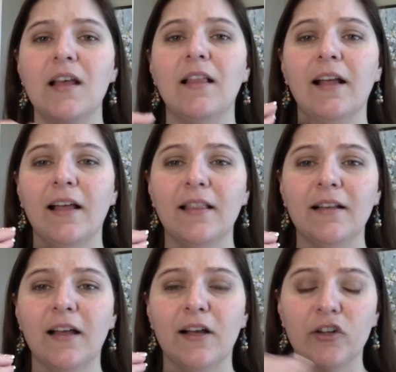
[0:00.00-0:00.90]
like
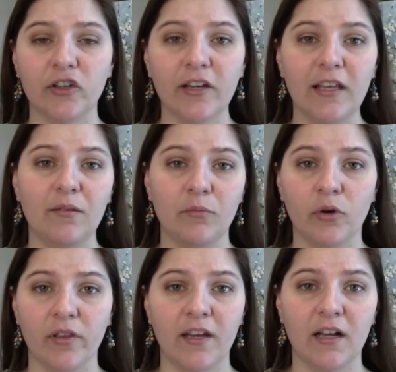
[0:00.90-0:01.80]
a cream
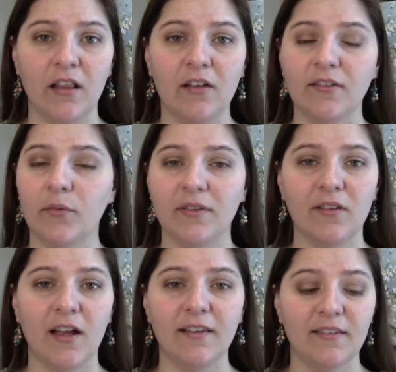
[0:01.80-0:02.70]
more than a gloss. It was
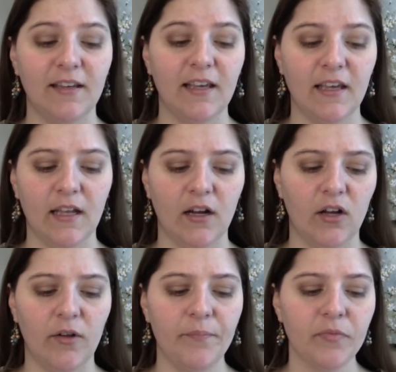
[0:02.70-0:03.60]
not sticky at
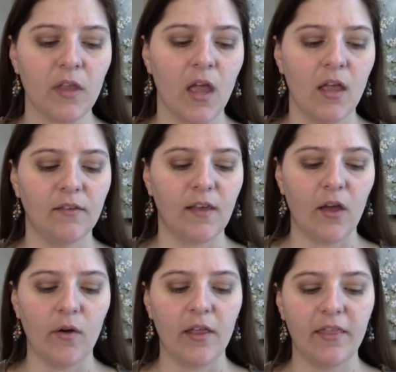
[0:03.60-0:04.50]
all.
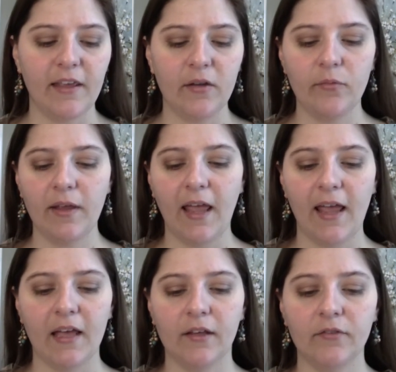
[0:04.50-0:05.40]
So then we
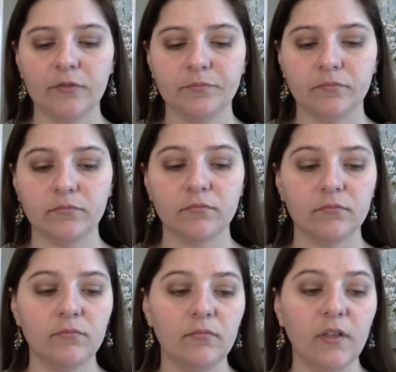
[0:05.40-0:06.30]
have
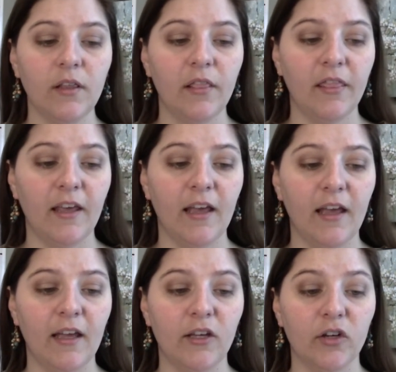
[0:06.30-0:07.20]

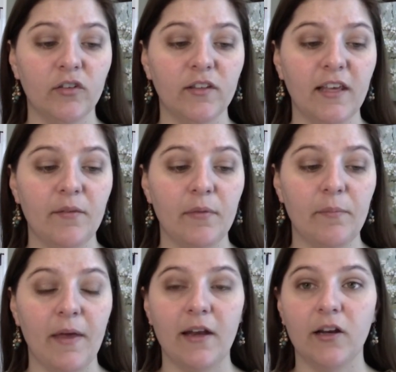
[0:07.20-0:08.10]
the Your Skin
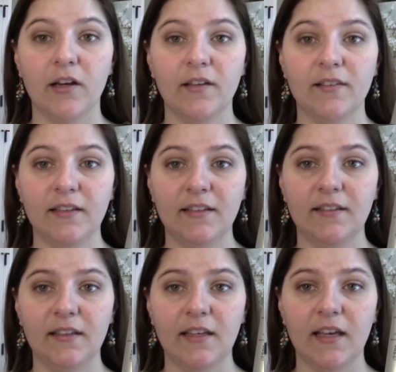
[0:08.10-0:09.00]
But Better
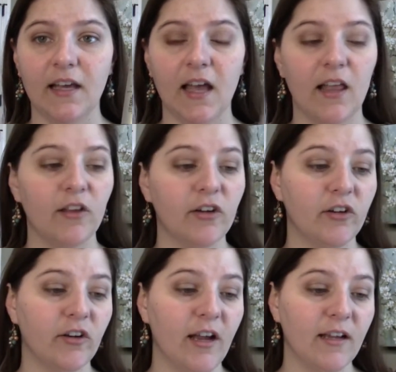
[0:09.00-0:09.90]
CC Color
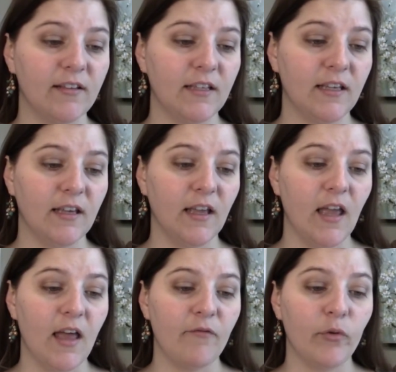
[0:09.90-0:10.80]
Correcting
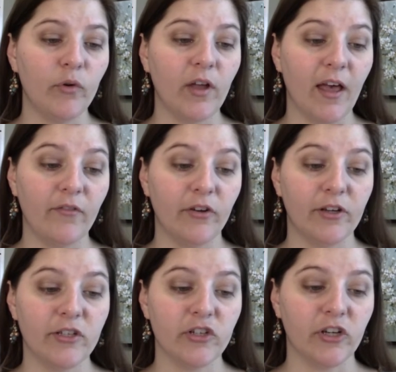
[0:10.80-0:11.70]
Full
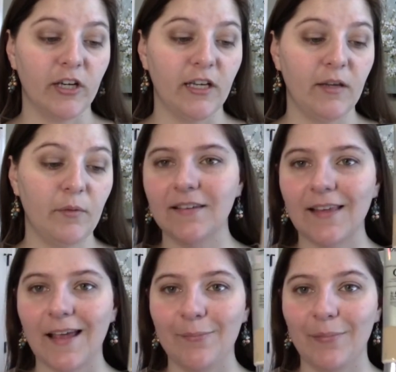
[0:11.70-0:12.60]
Coverage Cream. This is
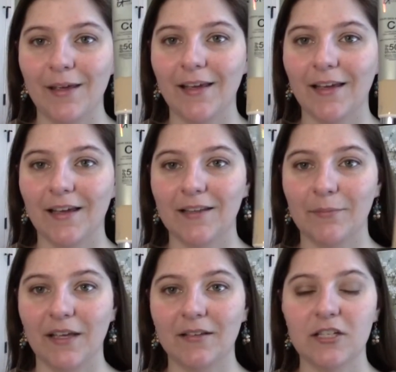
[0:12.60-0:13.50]
a
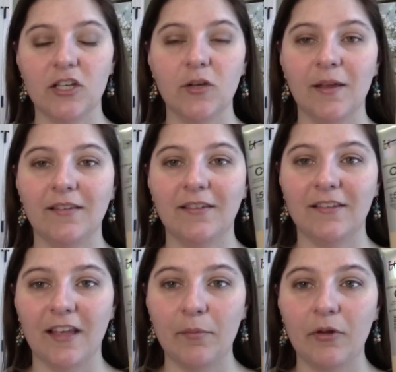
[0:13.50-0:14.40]
big tube. It's
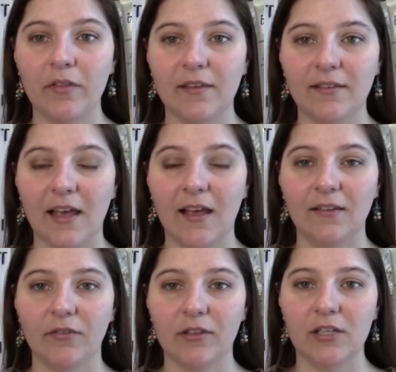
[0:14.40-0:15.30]
double the
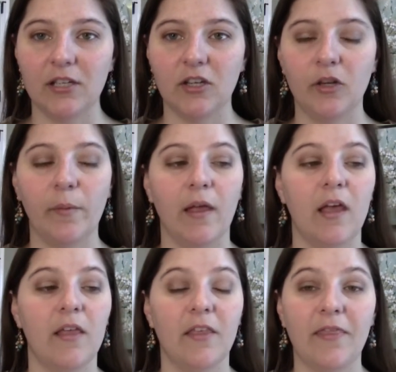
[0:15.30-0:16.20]
size of the tube
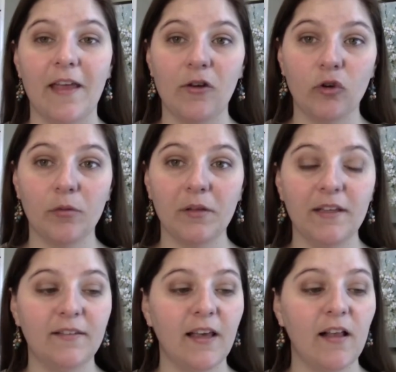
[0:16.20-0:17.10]
that they
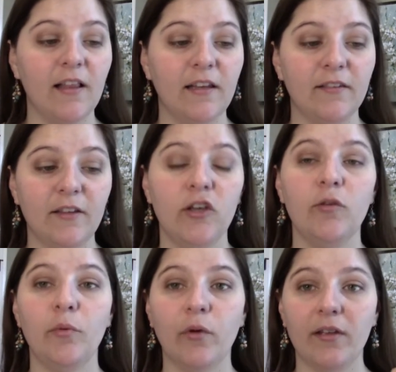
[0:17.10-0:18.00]
normally sell. It is
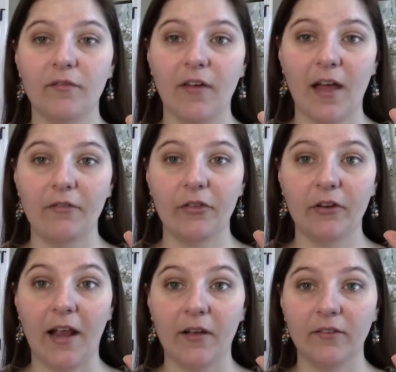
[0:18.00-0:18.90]

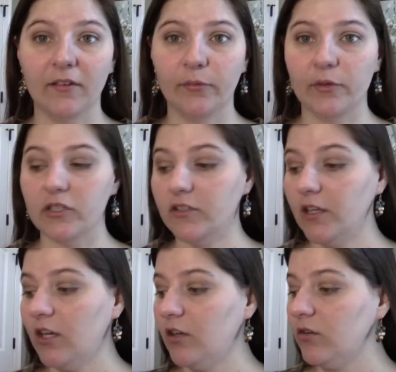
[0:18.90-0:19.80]
2.53 ounces, which is
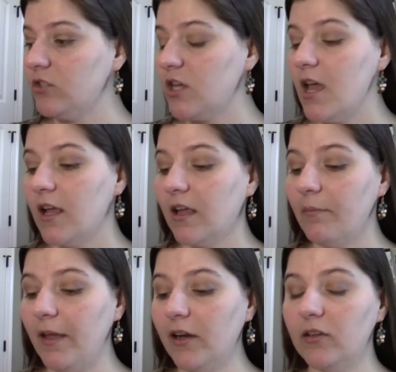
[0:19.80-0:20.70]
huge
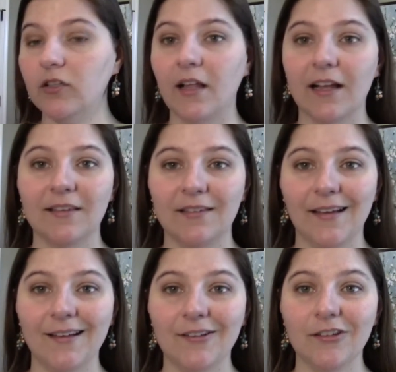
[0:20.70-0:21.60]
compared to like a
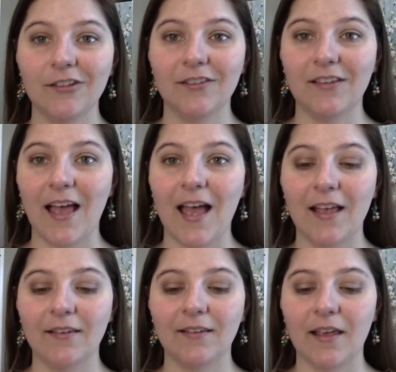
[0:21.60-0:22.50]
standard
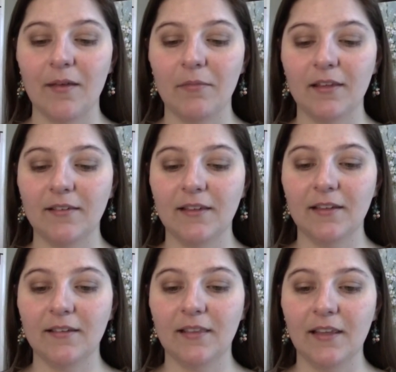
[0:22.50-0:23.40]
size. This
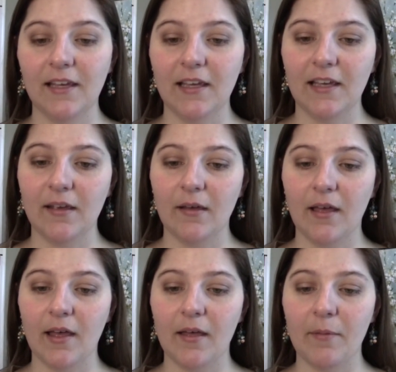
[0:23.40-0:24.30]
is the
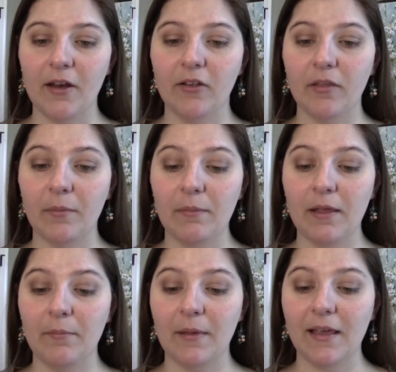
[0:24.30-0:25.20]
Better Than
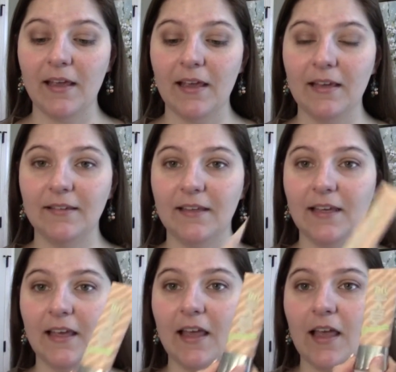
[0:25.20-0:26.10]
BB Big
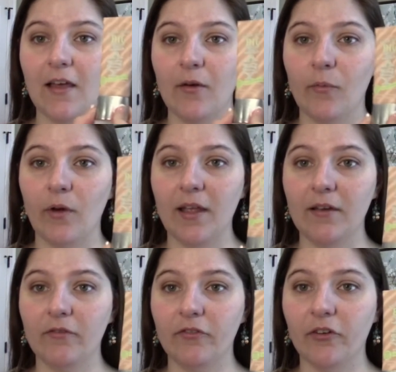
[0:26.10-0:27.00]
Easy
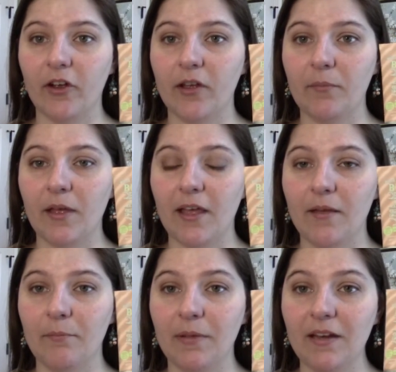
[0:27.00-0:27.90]
one from
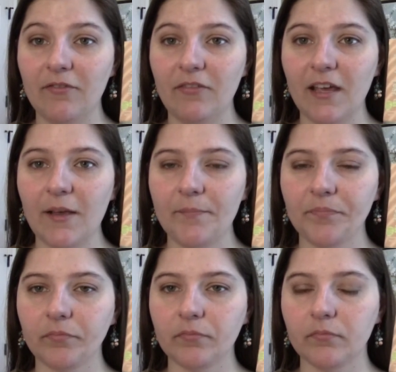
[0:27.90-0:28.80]
Benefit.
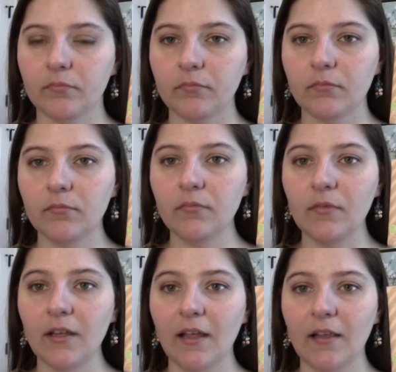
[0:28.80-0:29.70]

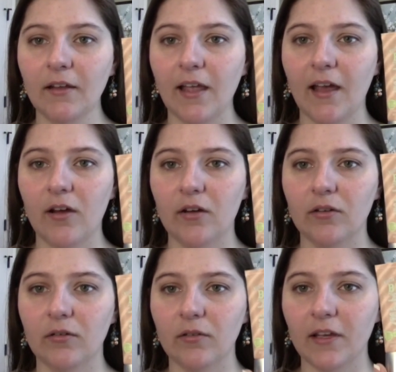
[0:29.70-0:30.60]
Look
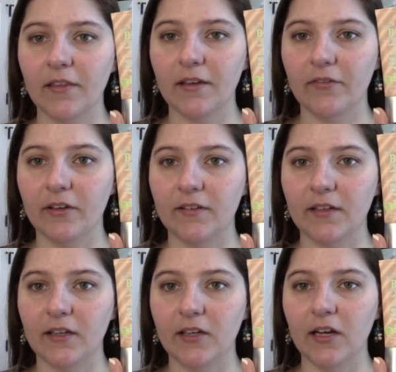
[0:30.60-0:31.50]
at the difference
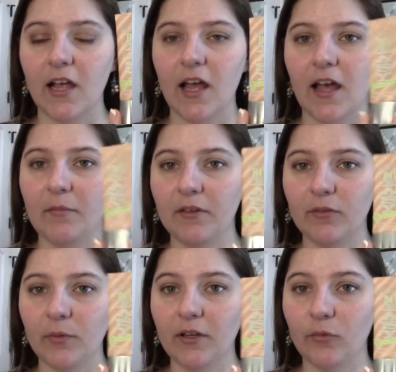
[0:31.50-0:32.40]
here.
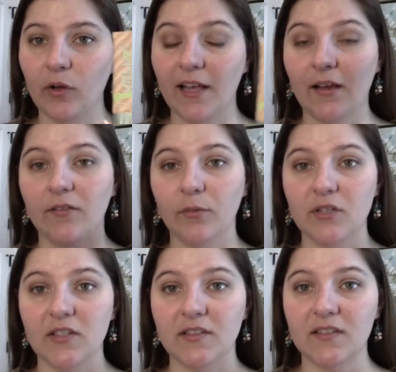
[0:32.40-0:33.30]
This one is 1 ounce,
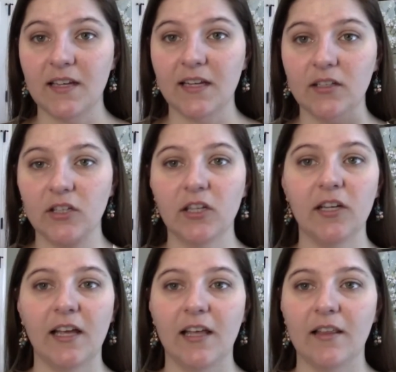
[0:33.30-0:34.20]
which is
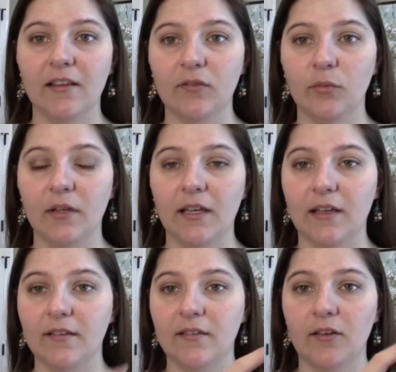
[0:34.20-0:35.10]
standard, and this one
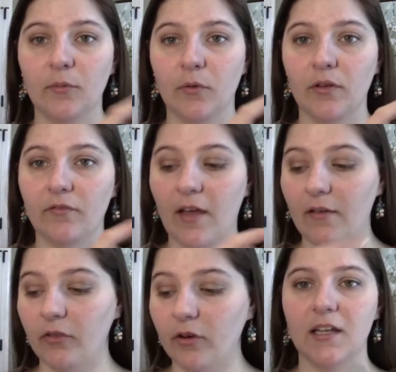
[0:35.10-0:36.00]
is
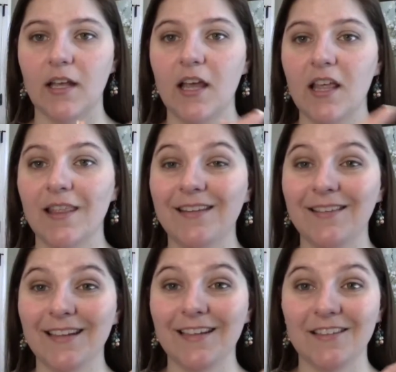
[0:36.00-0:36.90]
2.53. This
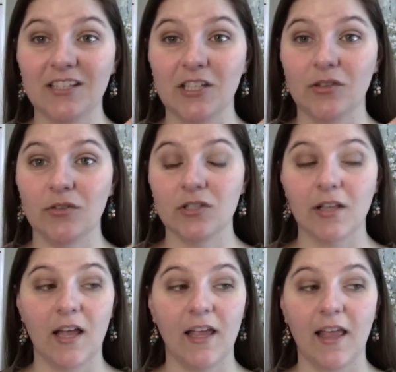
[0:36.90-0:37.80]
thing is huge.
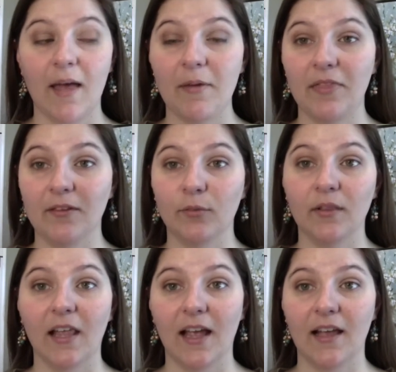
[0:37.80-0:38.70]
Like, I bet this
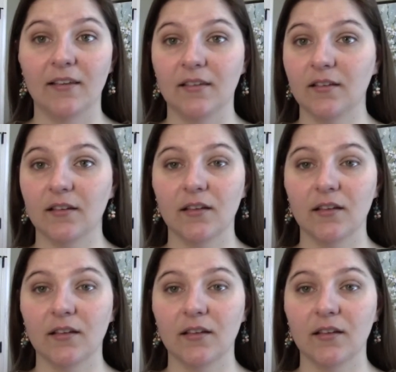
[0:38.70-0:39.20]
would last